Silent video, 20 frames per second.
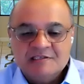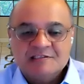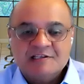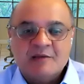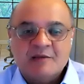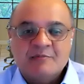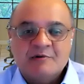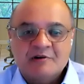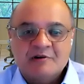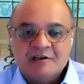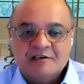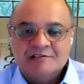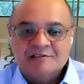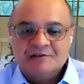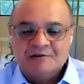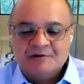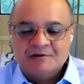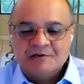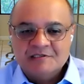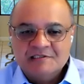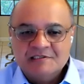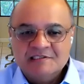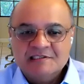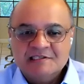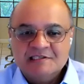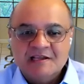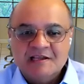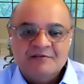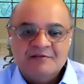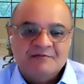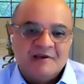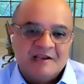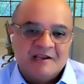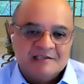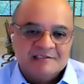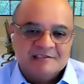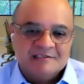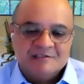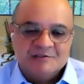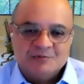cyber insurance in
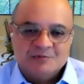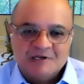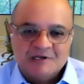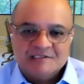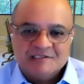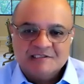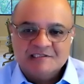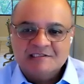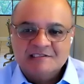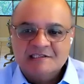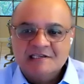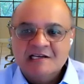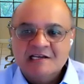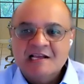various situations,